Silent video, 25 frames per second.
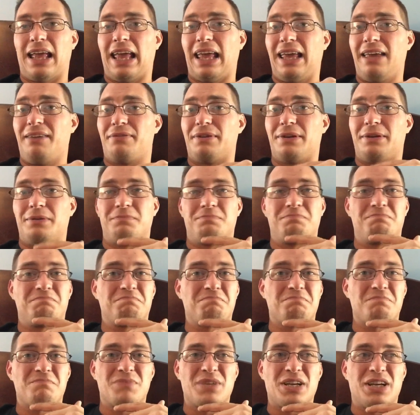even
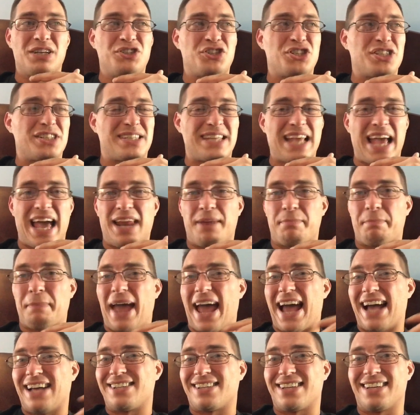just at a
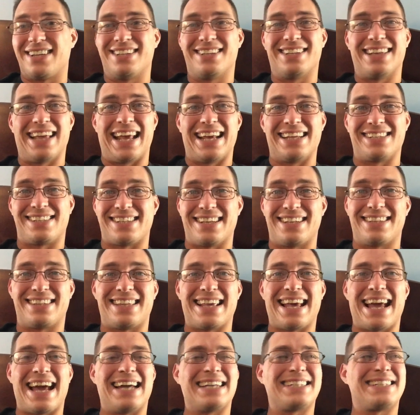passing glance at
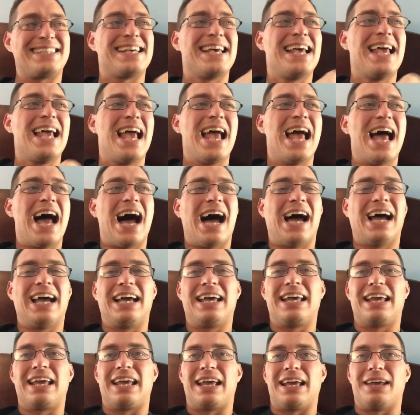that,
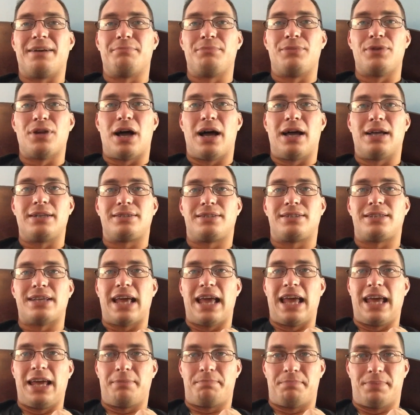I am not
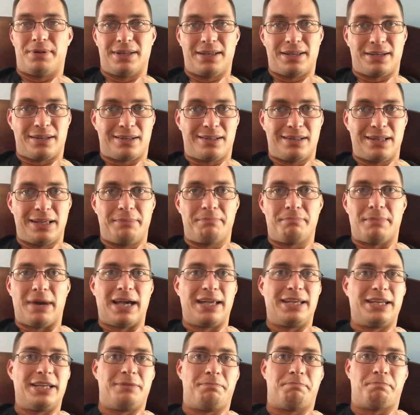a politically
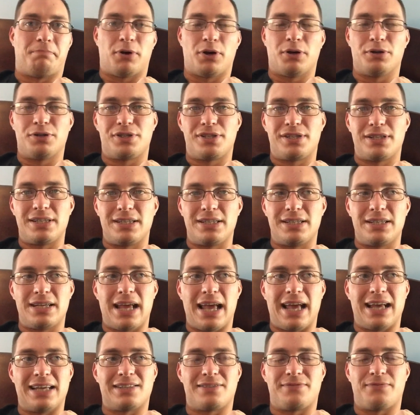minded person
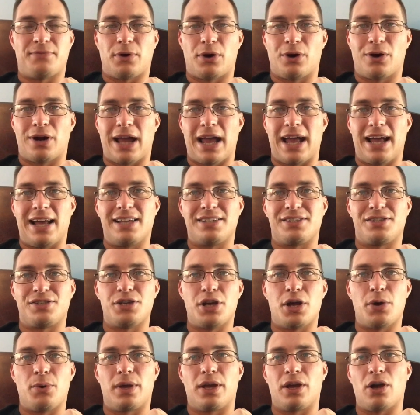as far as
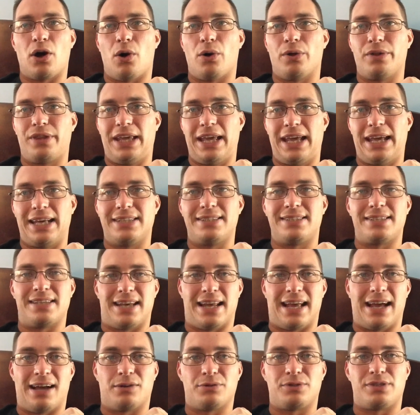knowing all the ins
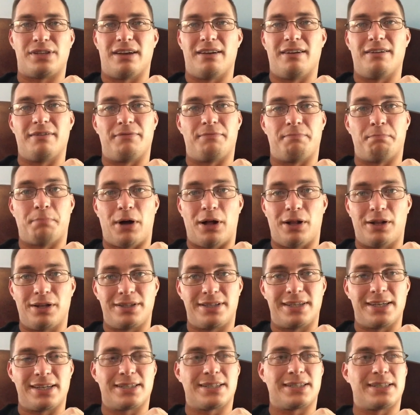and outs of
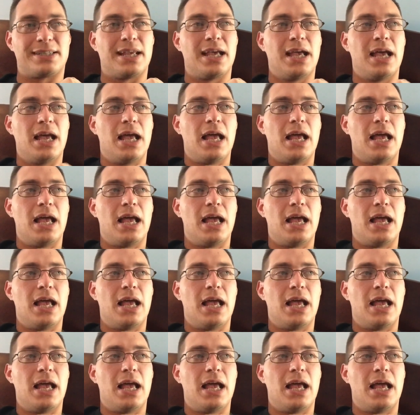politics.